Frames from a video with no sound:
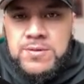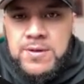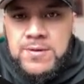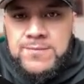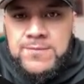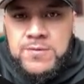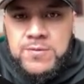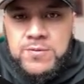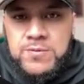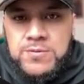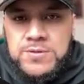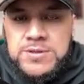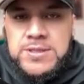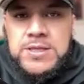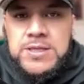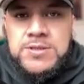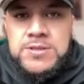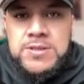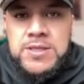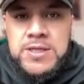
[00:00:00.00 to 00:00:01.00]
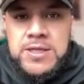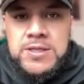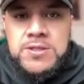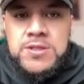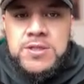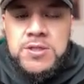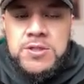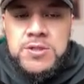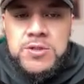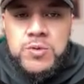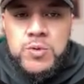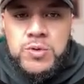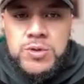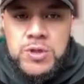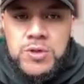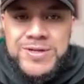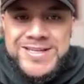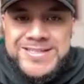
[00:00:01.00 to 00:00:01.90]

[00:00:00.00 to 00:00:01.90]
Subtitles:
If you stay to the end, you will know